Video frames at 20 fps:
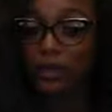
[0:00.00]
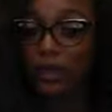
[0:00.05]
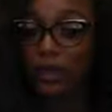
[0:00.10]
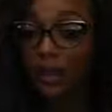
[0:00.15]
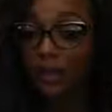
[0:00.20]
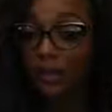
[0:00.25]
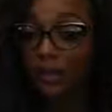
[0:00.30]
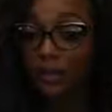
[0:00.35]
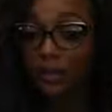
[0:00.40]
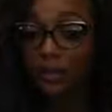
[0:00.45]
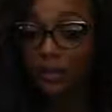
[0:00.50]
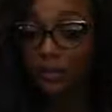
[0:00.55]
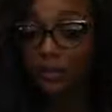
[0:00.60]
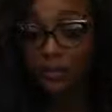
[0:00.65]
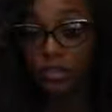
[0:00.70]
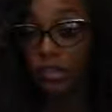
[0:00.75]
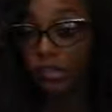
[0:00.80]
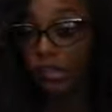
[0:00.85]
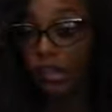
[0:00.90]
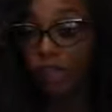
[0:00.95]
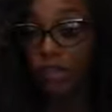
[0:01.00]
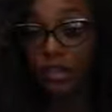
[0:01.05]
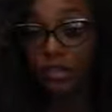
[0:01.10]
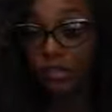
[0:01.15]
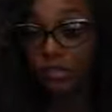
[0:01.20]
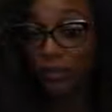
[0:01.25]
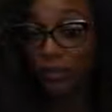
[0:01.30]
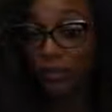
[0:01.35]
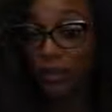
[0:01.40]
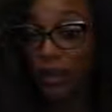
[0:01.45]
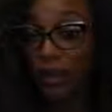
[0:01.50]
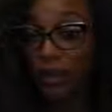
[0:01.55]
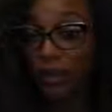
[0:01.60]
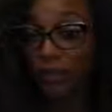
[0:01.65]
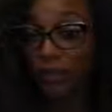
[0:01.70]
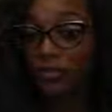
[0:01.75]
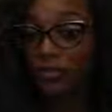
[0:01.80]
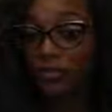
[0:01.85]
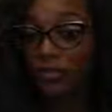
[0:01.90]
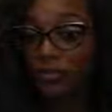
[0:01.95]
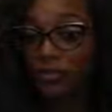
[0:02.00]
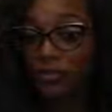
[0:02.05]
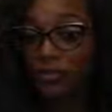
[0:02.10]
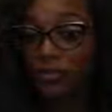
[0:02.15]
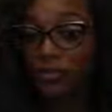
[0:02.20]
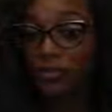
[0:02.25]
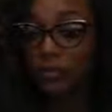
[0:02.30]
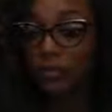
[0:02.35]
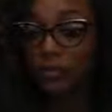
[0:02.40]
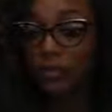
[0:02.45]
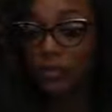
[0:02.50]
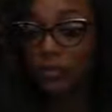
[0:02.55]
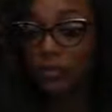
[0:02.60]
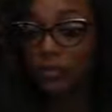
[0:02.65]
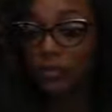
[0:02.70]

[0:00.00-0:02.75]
and she may even find, what she wants.